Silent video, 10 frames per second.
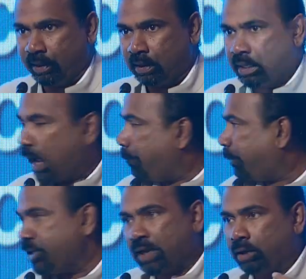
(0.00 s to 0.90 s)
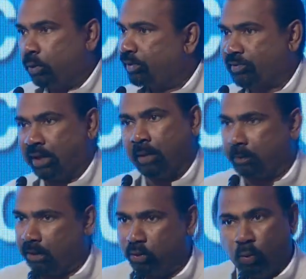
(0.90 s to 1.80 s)
Companies are doing the same
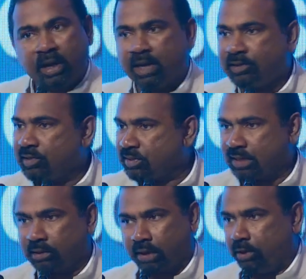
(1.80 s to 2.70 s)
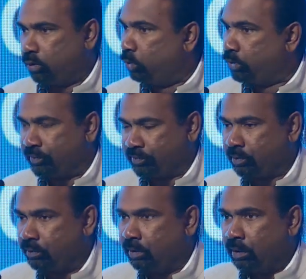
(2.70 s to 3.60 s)
thing. UN agencies are trying to do this.
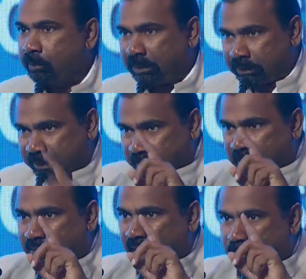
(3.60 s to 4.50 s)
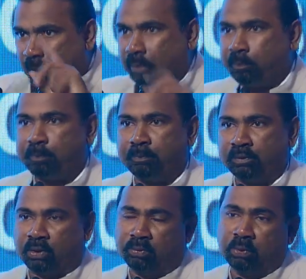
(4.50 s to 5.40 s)
But let me drive one
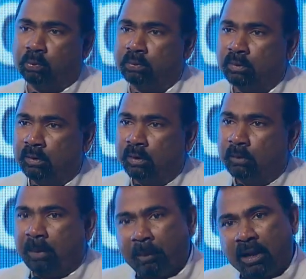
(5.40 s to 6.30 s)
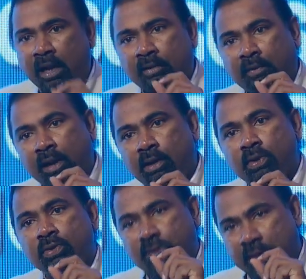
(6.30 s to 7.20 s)
through. People are trying to
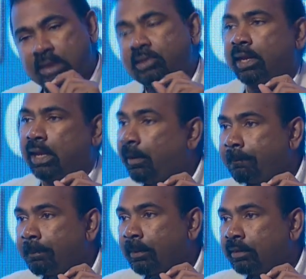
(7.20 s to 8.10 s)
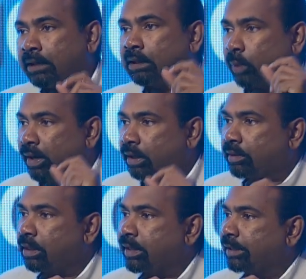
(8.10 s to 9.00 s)
still say that the
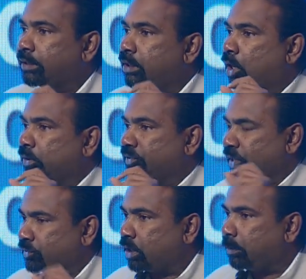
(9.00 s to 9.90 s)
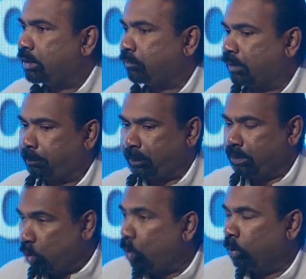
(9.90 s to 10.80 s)
2030 agenda or the sustainable development
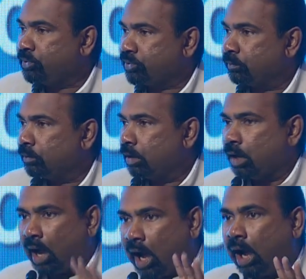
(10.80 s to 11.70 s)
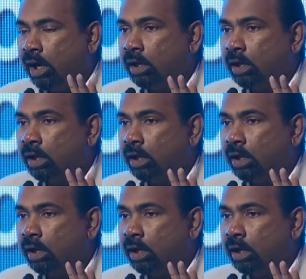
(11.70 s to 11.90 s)
goals are